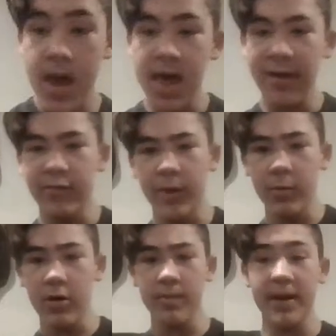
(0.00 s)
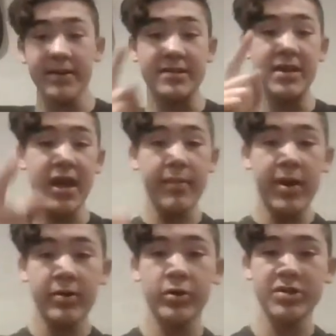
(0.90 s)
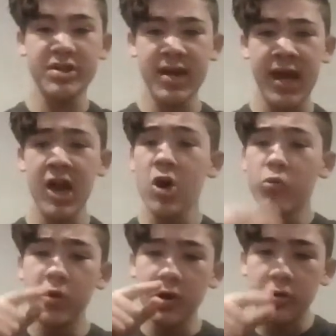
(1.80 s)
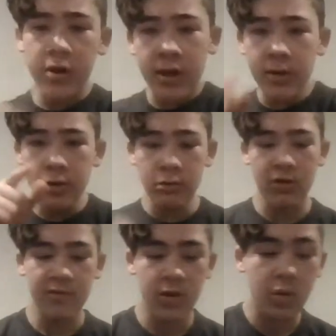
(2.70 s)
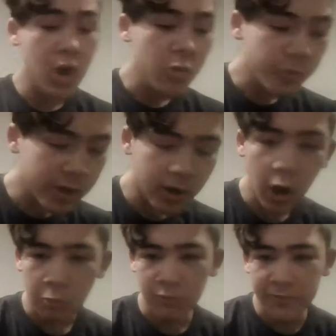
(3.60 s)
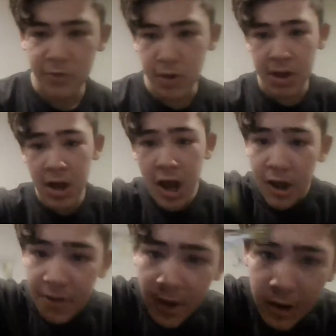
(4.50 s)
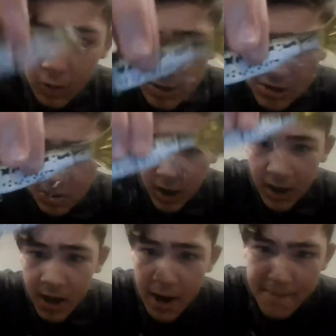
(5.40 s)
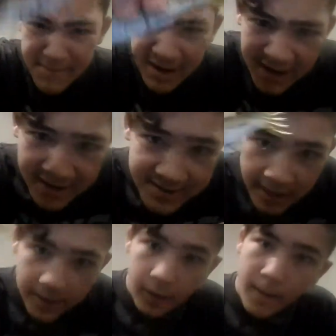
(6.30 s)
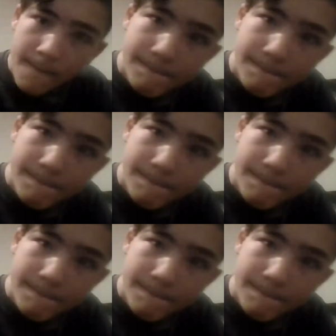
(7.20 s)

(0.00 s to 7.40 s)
Hey everybody, welcome back to TKB Outdoors. Today, we are doing a lure review. We are reviewing the Googan Squad Mini Contender.